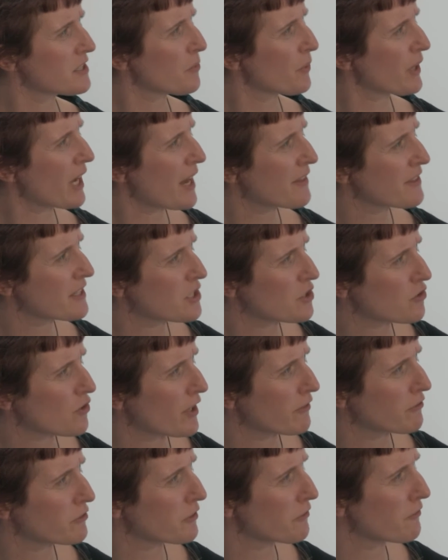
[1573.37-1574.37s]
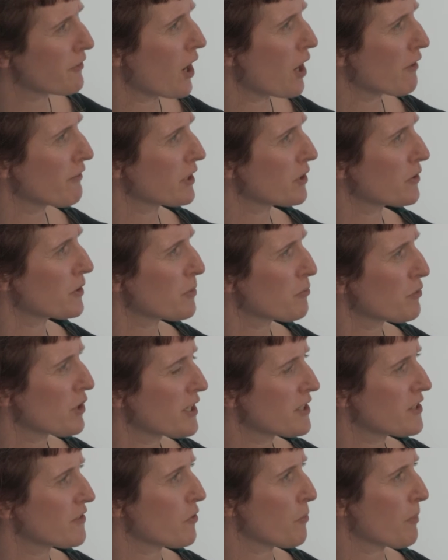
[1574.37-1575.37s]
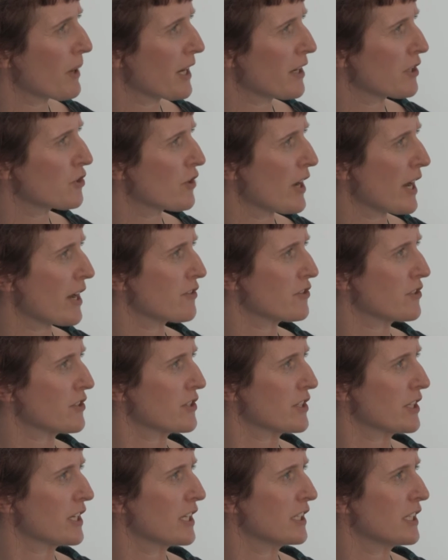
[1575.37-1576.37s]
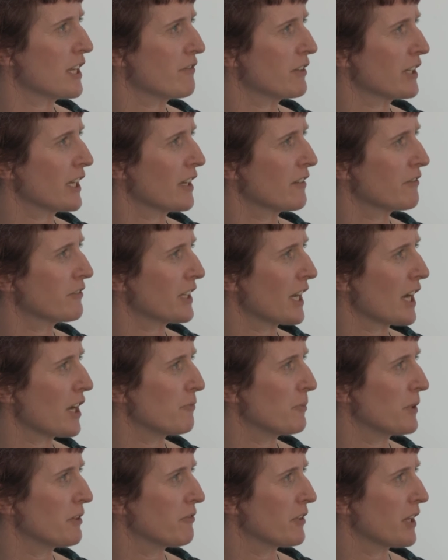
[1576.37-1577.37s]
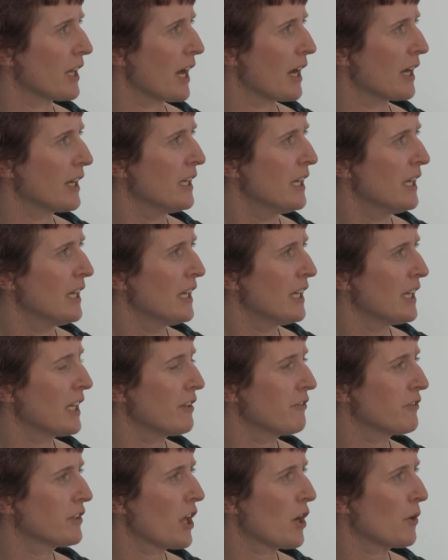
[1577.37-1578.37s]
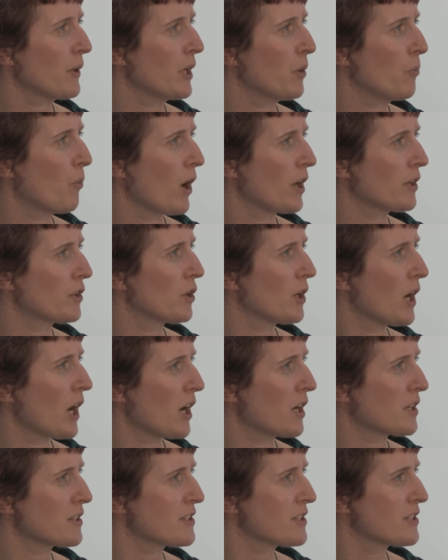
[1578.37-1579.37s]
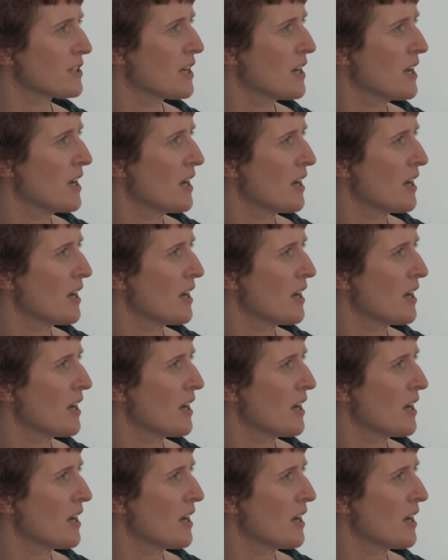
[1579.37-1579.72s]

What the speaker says: So we had this strike for a farthing on the price of a pair of trousers, and he never forgave me for that, even though he won, not us.